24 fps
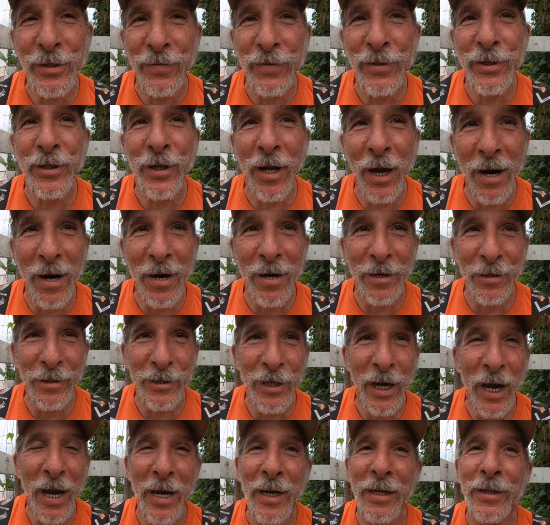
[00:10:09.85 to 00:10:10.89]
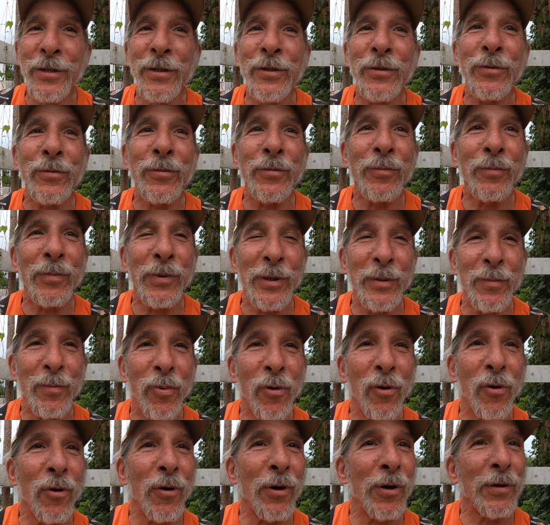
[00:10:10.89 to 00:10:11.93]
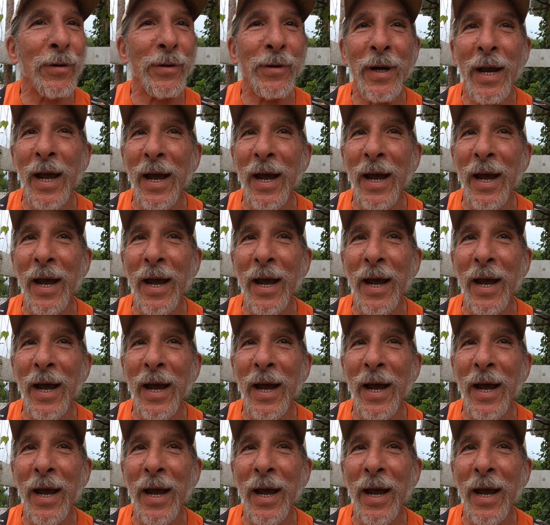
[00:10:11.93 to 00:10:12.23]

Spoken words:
of stars had to be born,